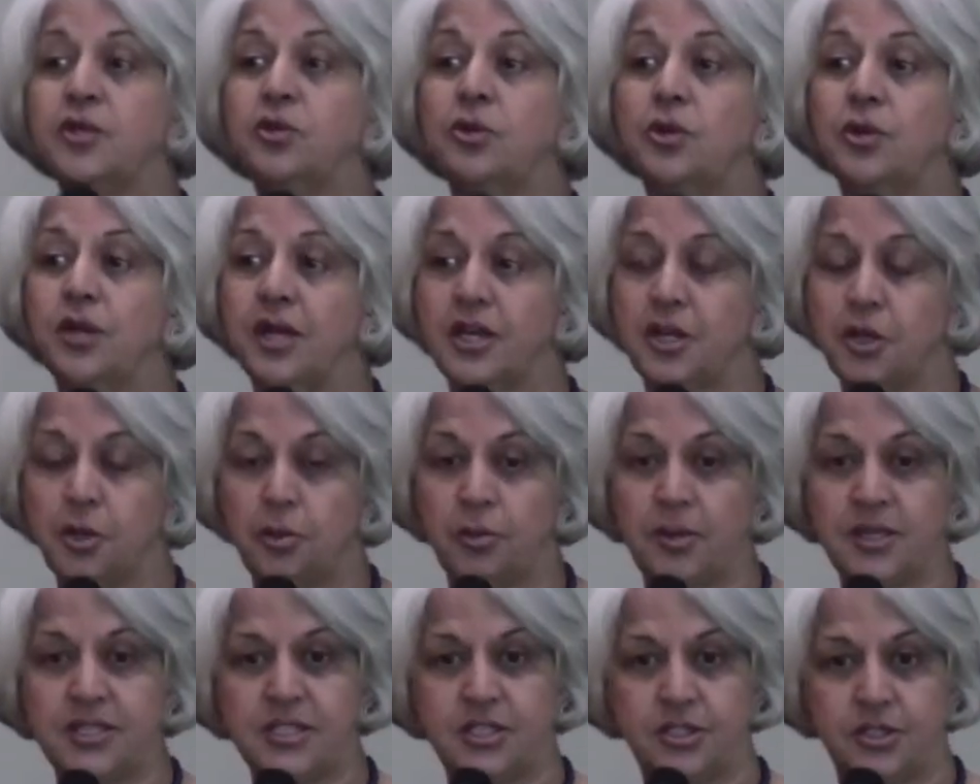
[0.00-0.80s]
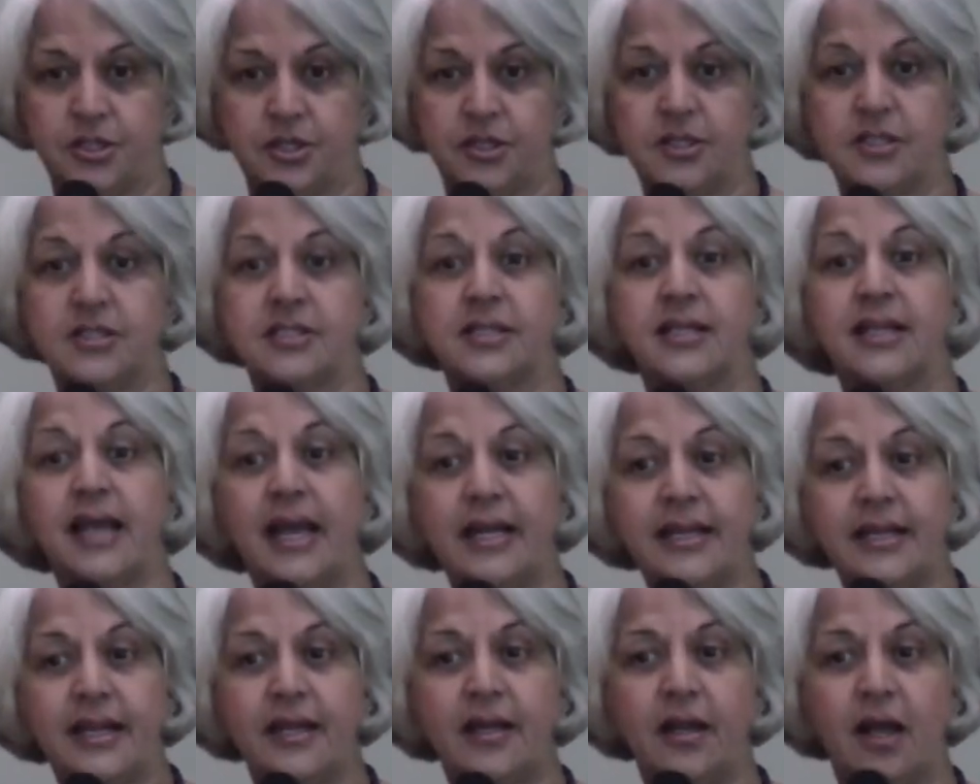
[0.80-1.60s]
ignorant questions,
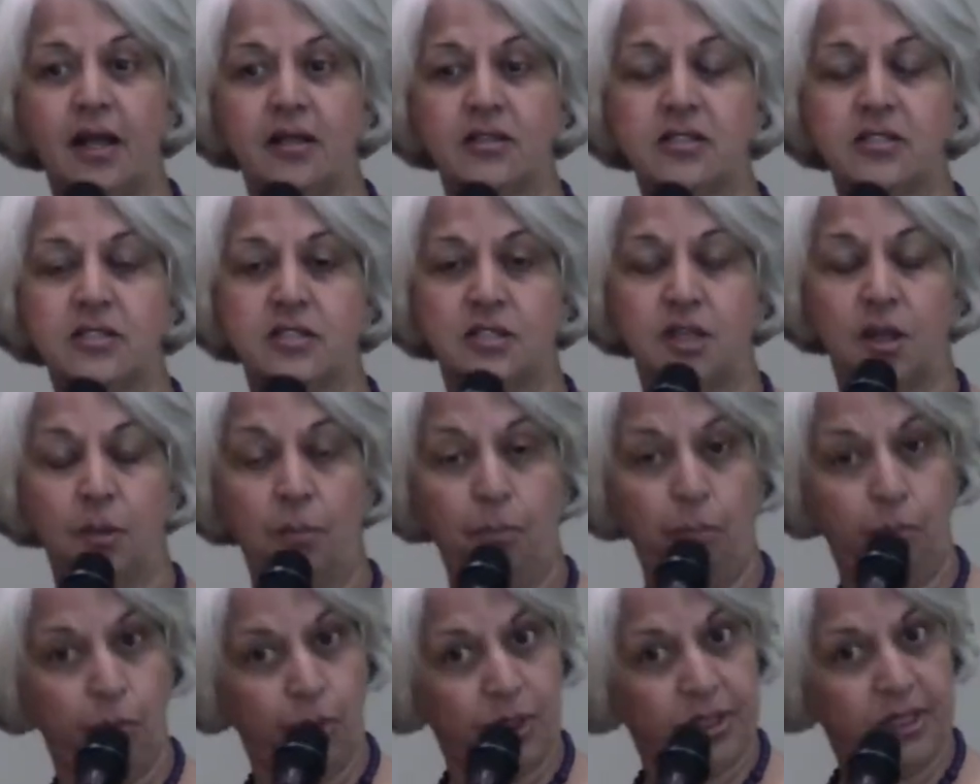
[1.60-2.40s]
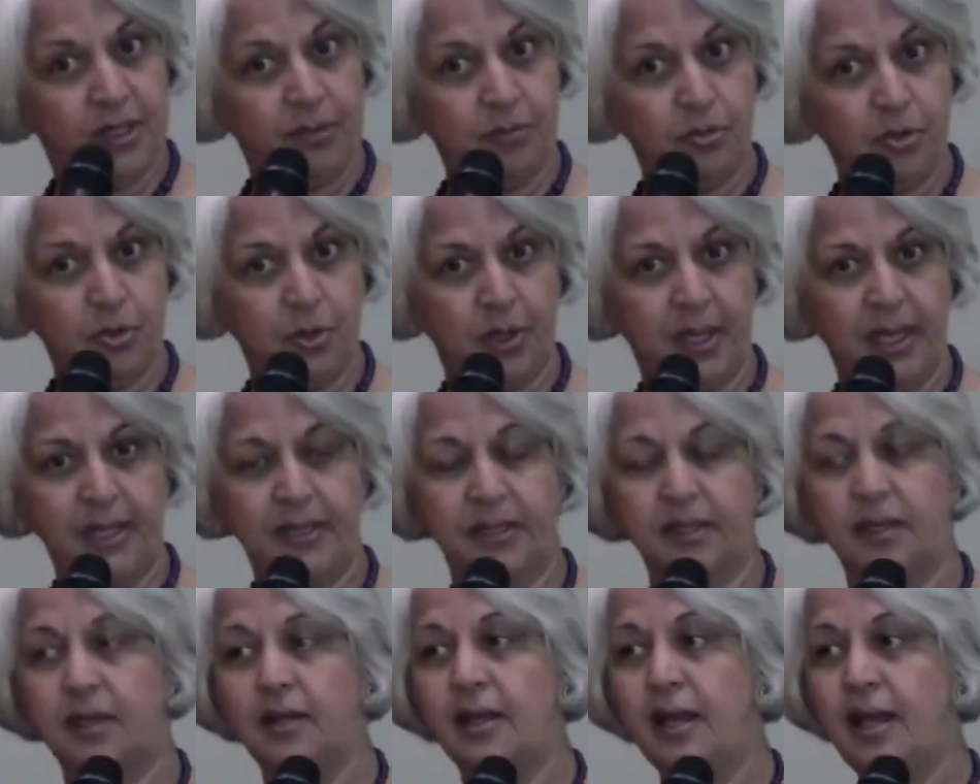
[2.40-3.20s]
get an answer, put them
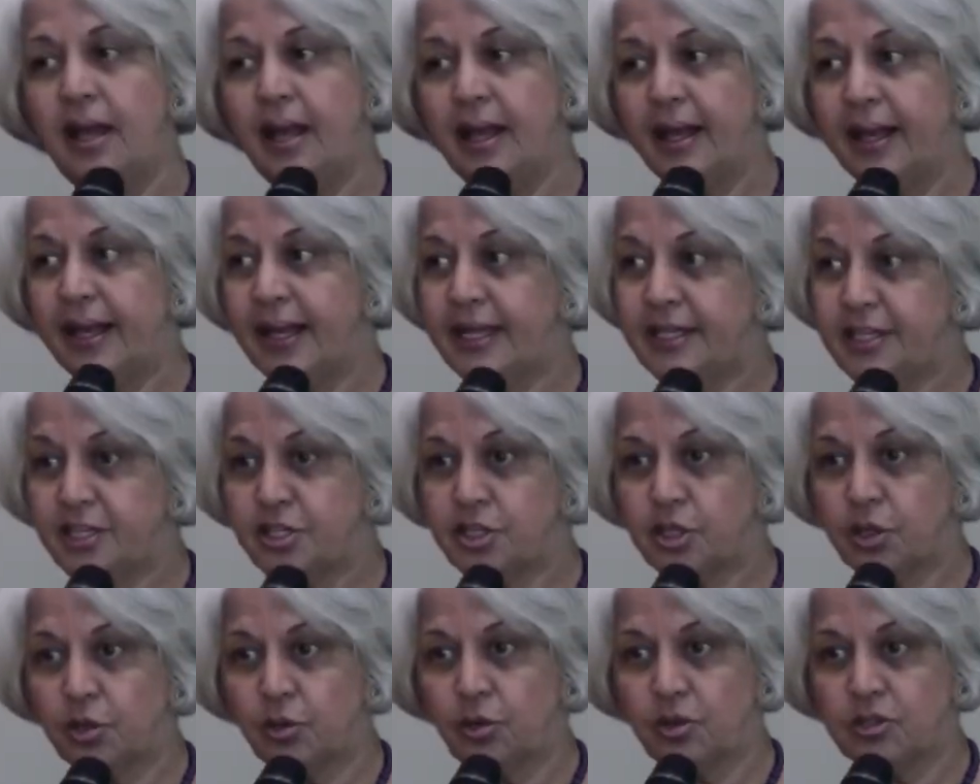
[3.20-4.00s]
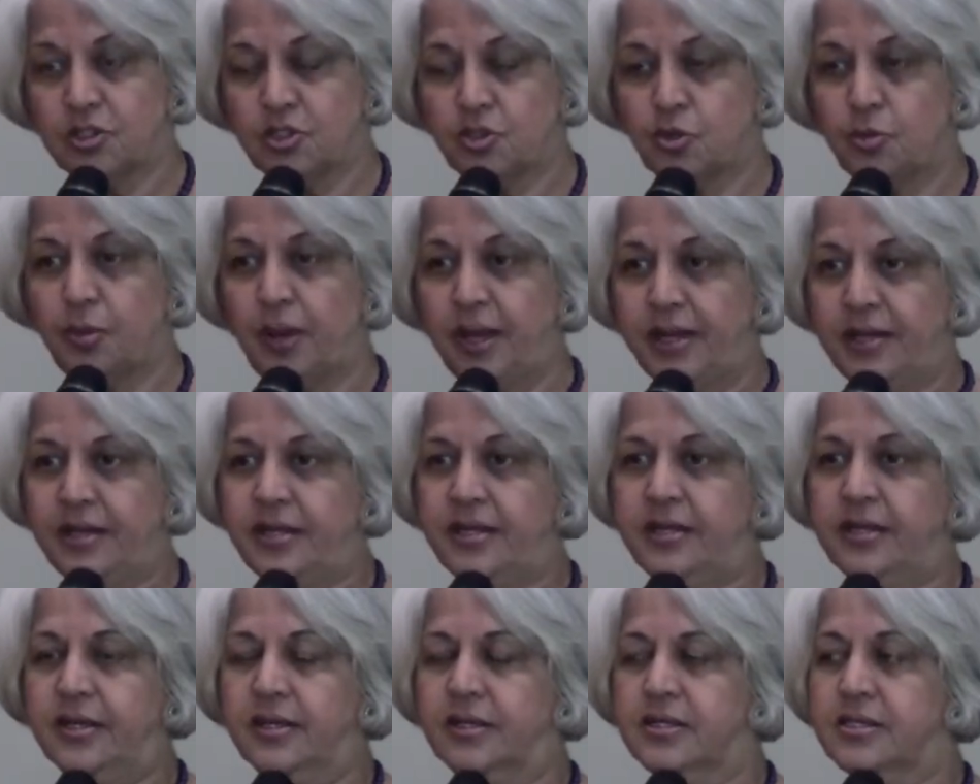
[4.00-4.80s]
together, get it across to my
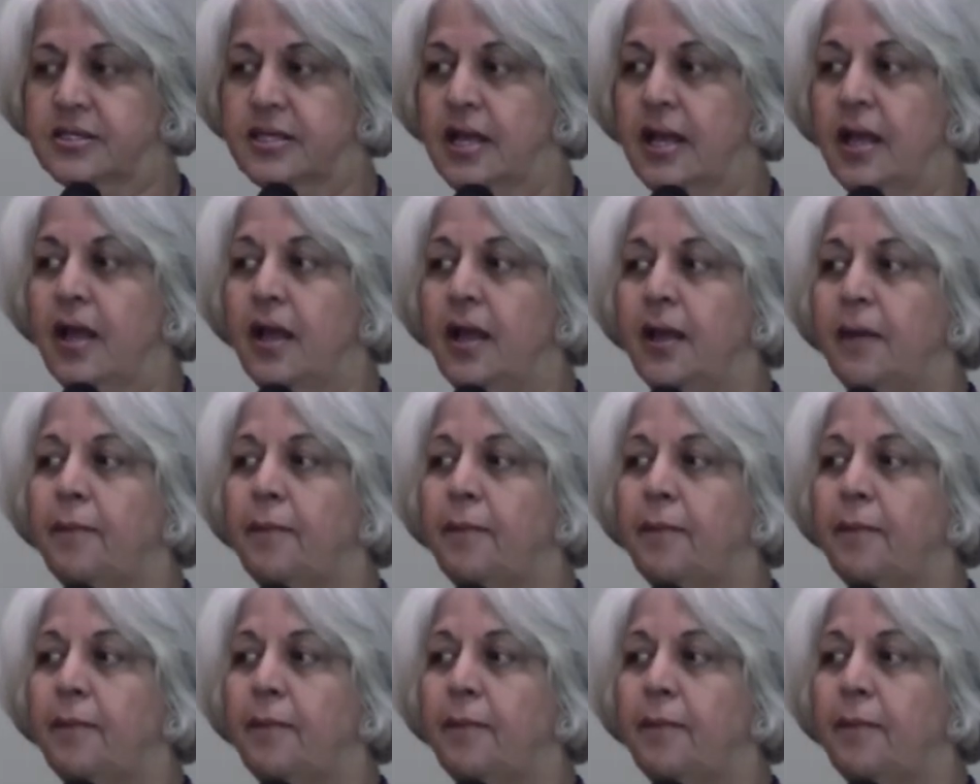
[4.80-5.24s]
readers.